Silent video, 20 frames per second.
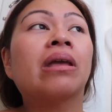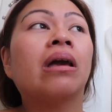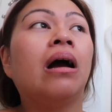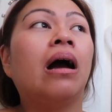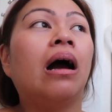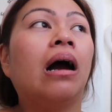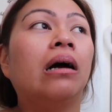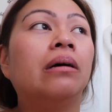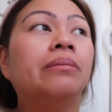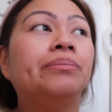
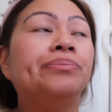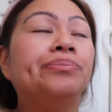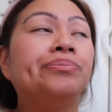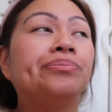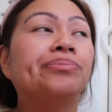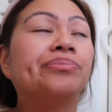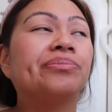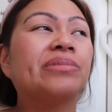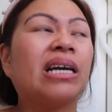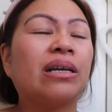
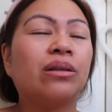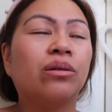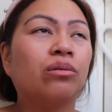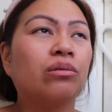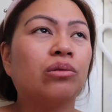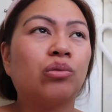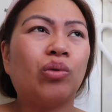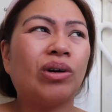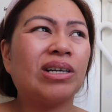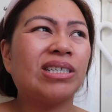I
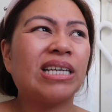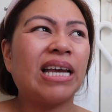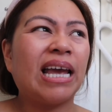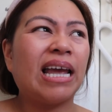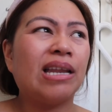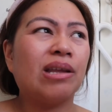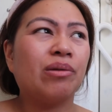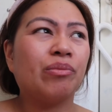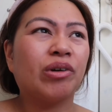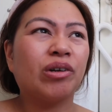don't wash it
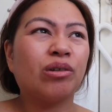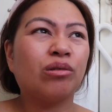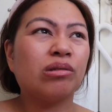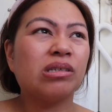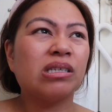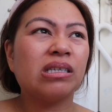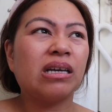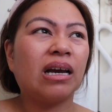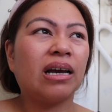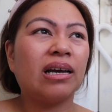anymore,
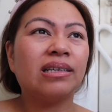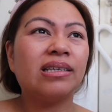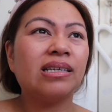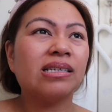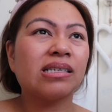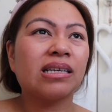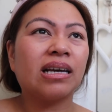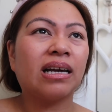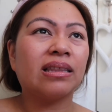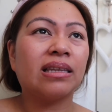cause I
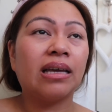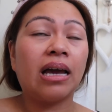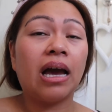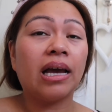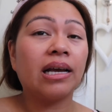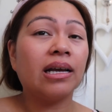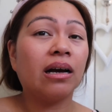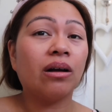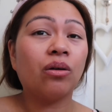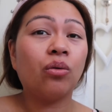just cut it. I
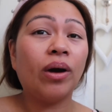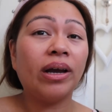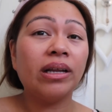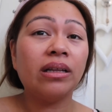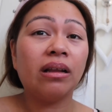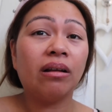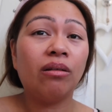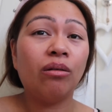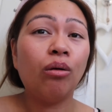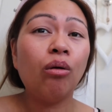got
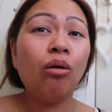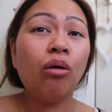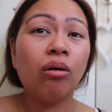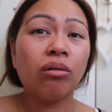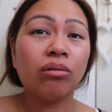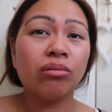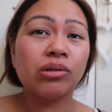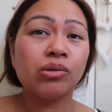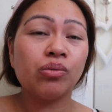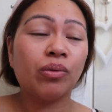quite a
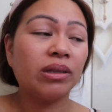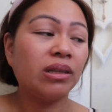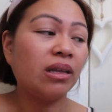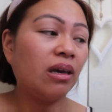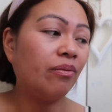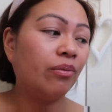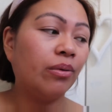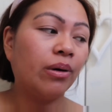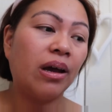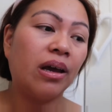lot, cause
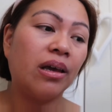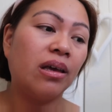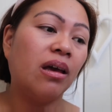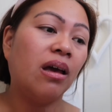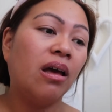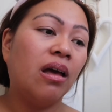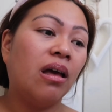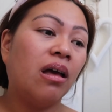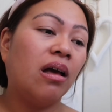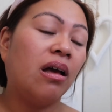whatever
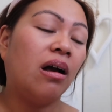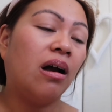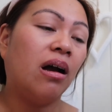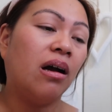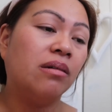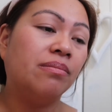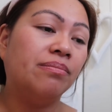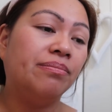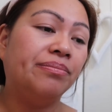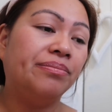
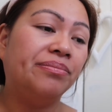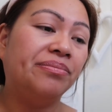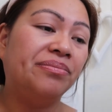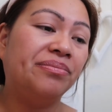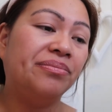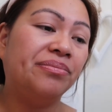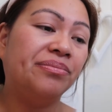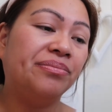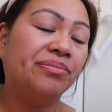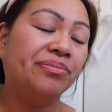
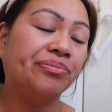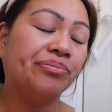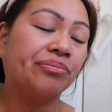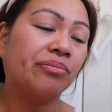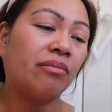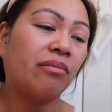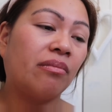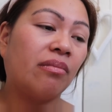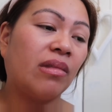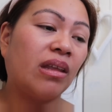
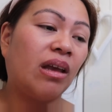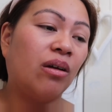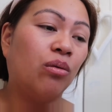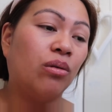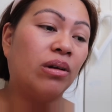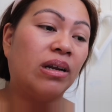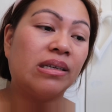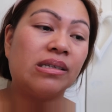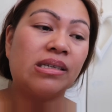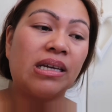
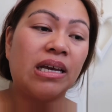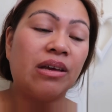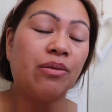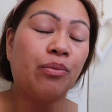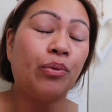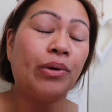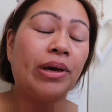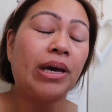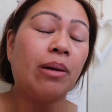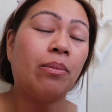let's say
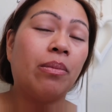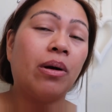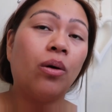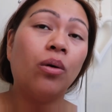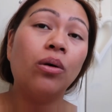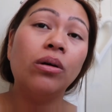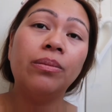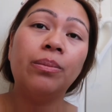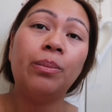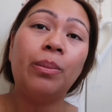if we have an
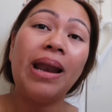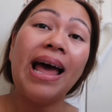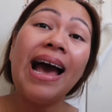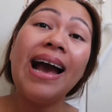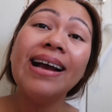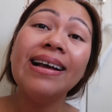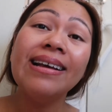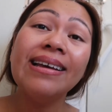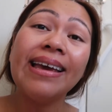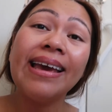old
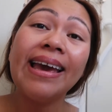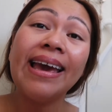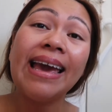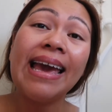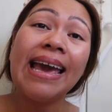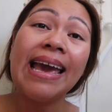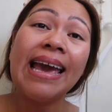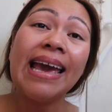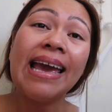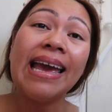
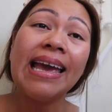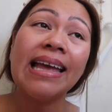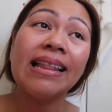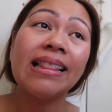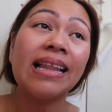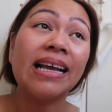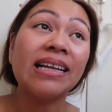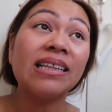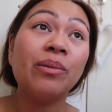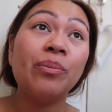blanket,
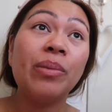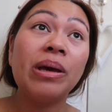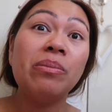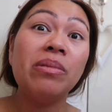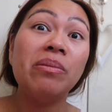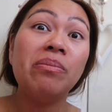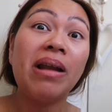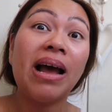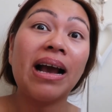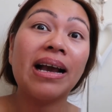like the
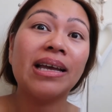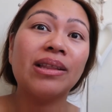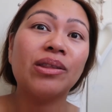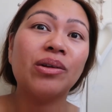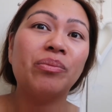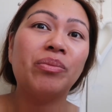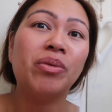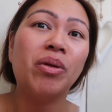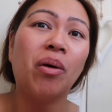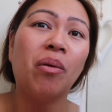baby blanket
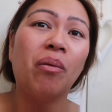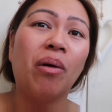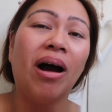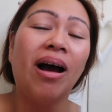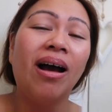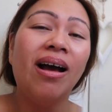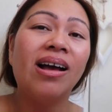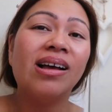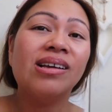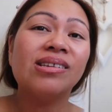of Noah,
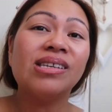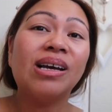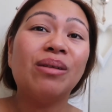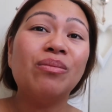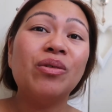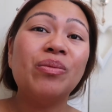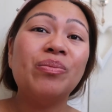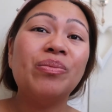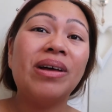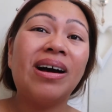some
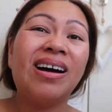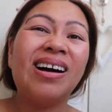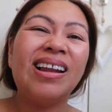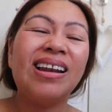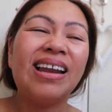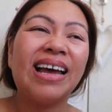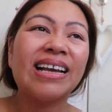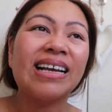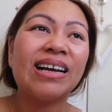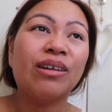of the,
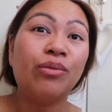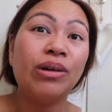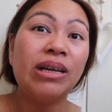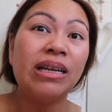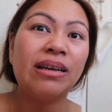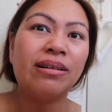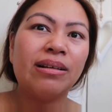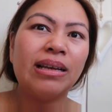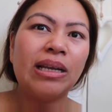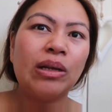like, a
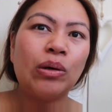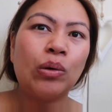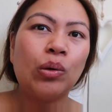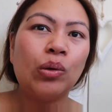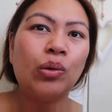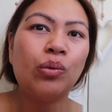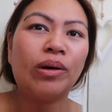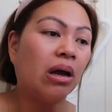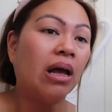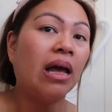really, really
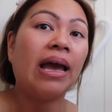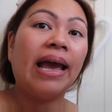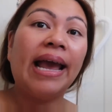old one.